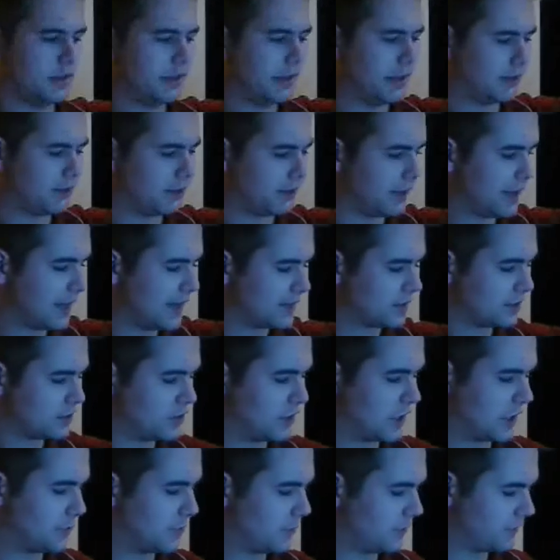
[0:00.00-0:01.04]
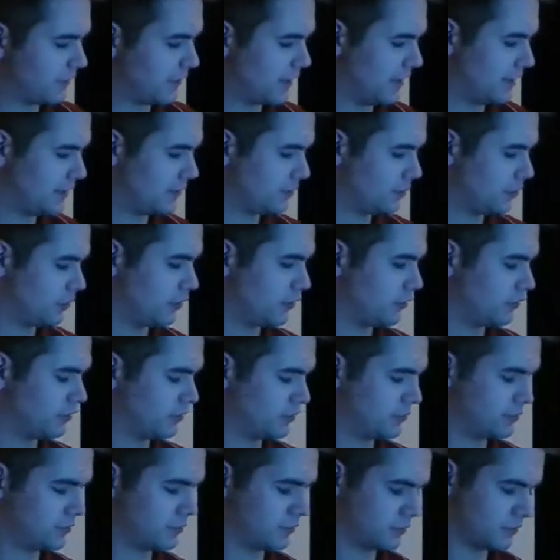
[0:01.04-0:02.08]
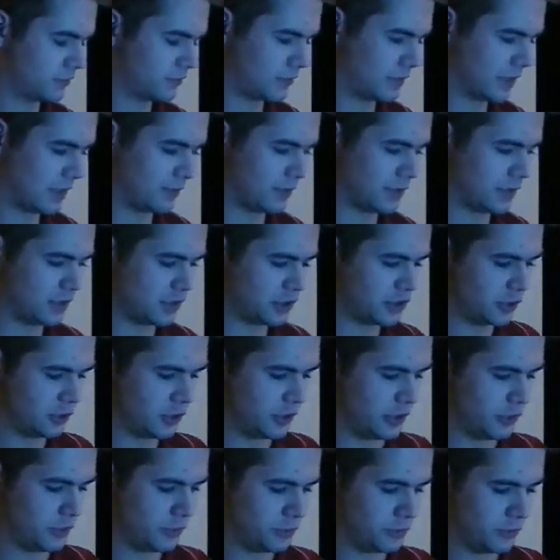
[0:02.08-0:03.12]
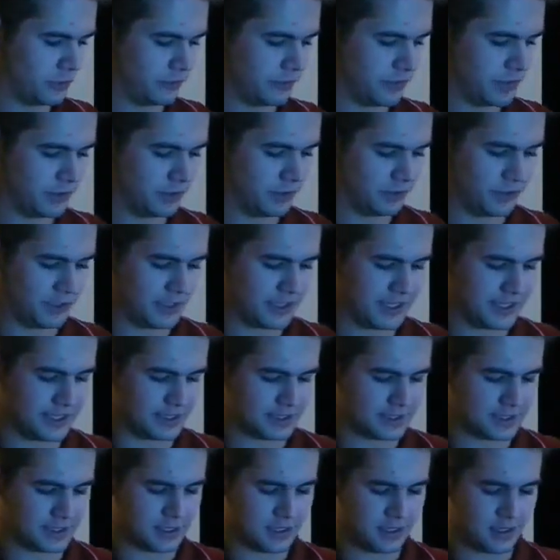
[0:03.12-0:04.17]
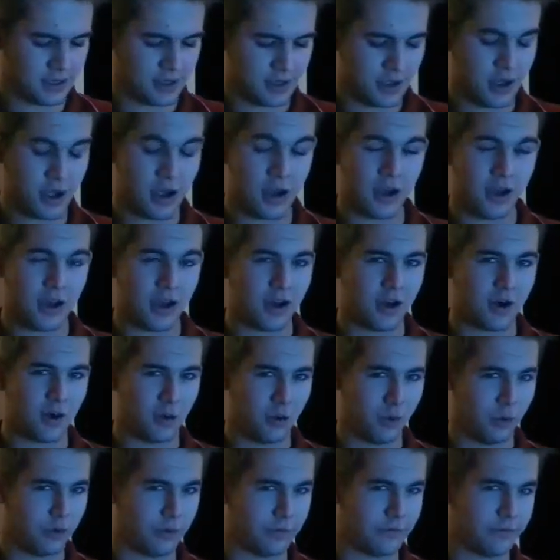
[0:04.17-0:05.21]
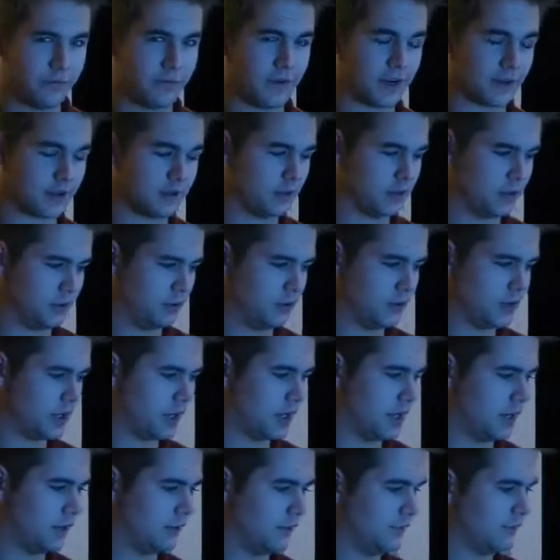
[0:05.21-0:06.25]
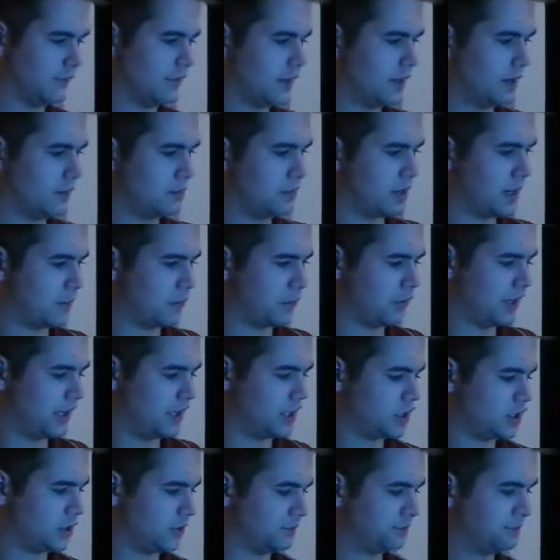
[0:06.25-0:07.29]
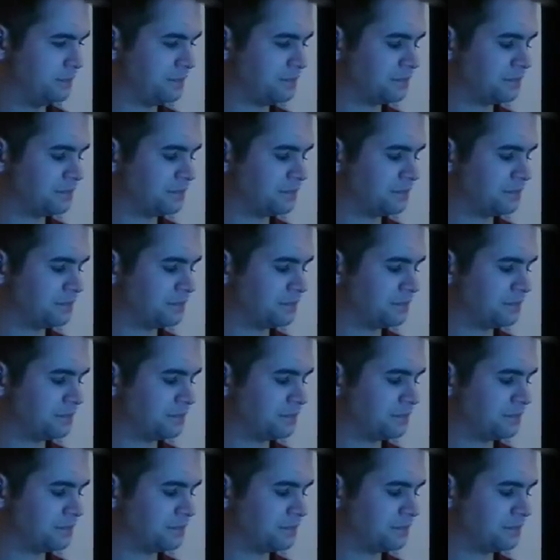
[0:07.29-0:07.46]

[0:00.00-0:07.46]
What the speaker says: Now the last trick that I'm going to show you needs a whole fuckload of preparation.